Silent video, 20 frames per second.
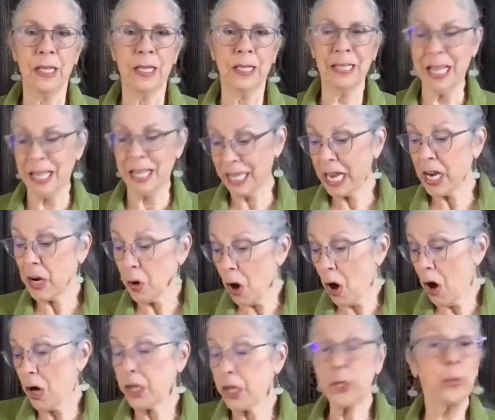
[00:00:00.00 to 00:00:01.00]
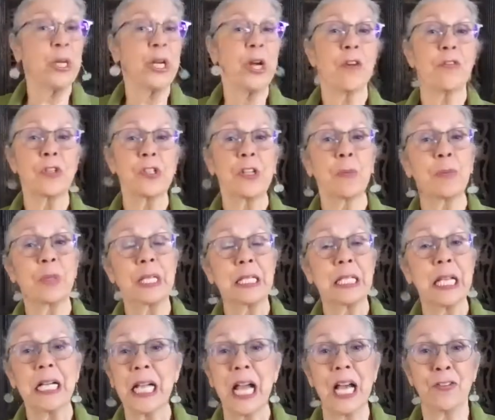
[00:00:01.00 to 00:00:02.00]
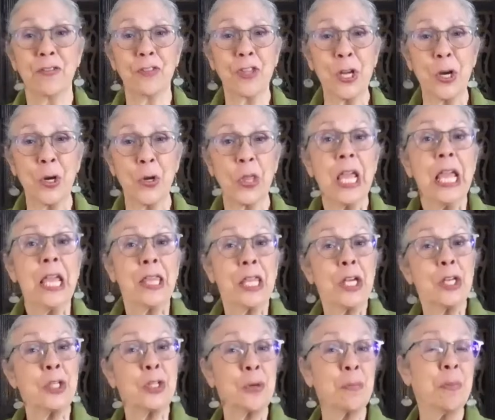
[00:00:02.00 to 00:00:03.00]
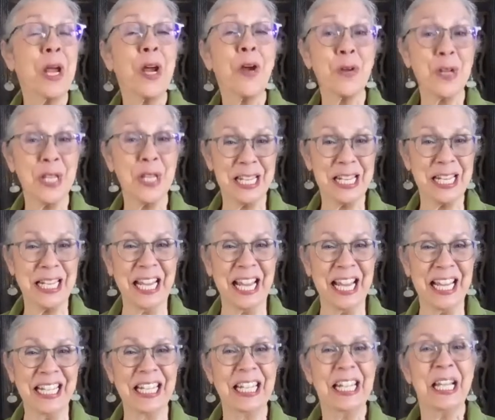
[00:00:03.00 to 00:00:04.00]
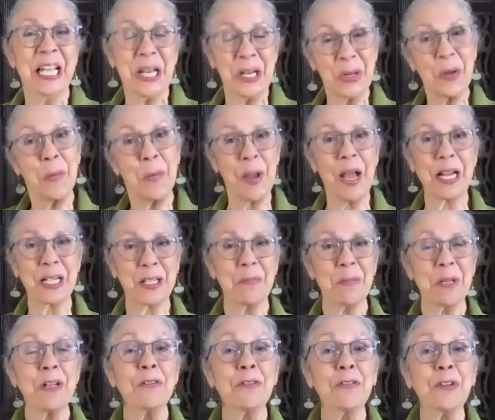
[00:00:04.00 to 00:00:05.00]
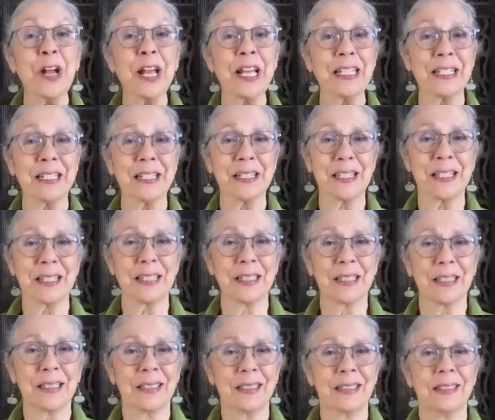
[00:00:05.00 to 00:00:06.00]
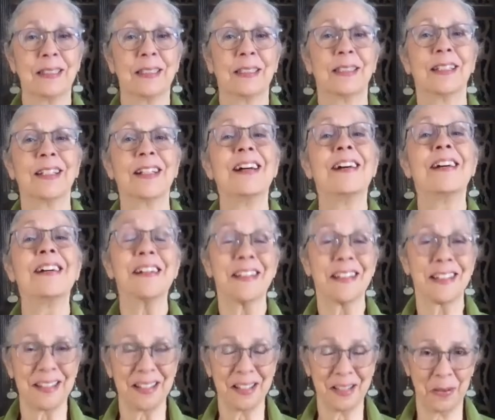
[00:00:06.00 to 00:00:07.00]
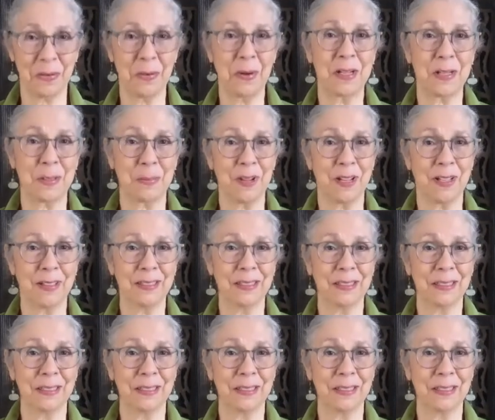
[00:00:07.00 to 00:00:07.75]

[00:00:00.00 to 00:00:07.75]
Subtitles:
And they are arguing over something dug out of the earth. They should bury it again and go back to being friends." "Ah," said the wise man.